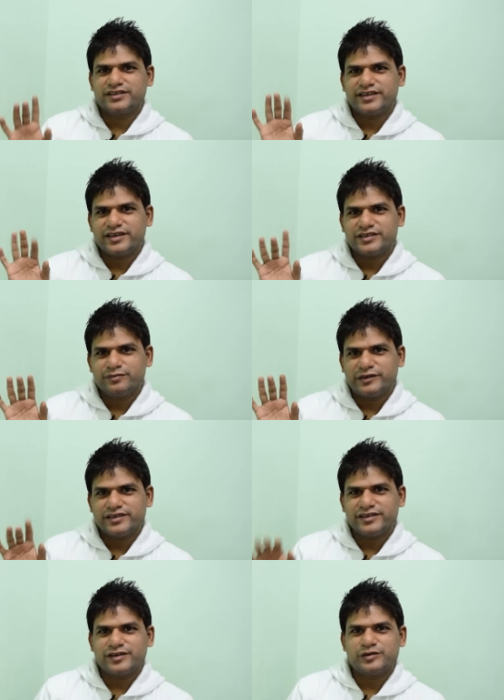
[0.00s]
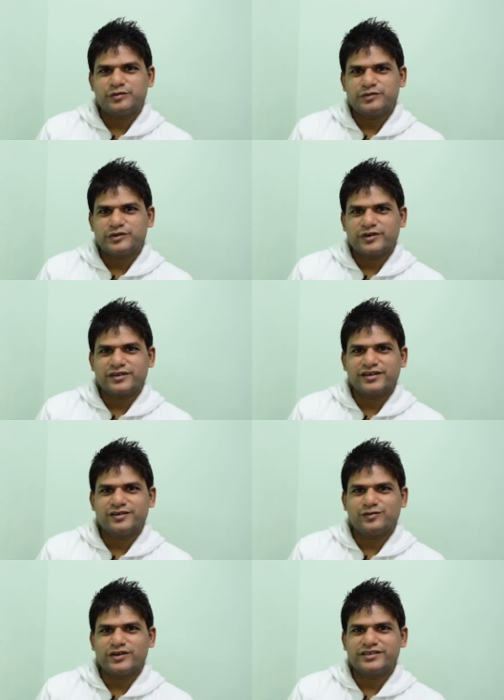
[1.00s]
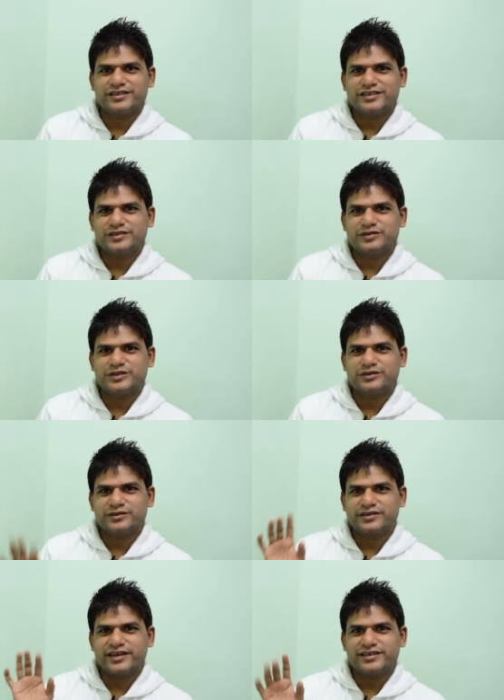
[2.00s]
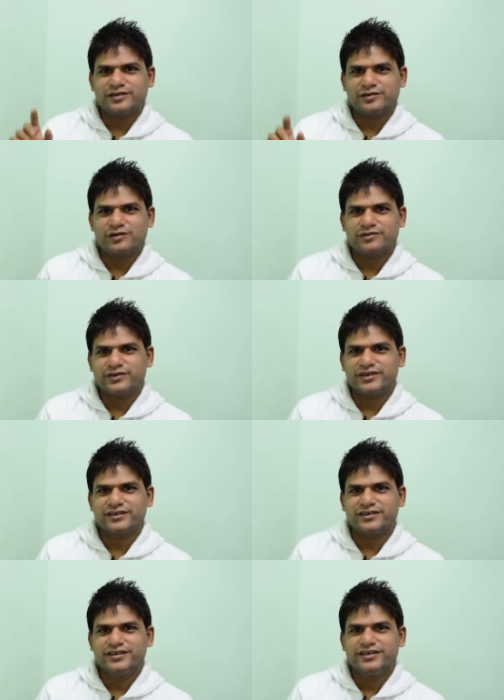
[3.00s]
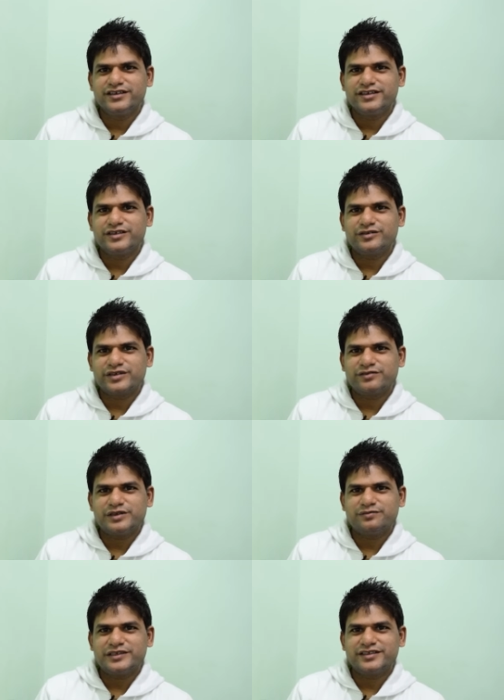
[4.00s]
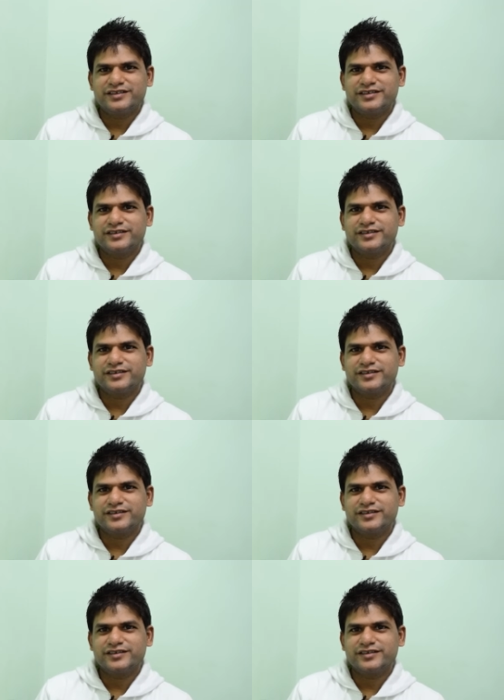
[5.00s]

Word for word: thanks, buddy. I hope you are watching this video. Thanks a lot for gifting me this.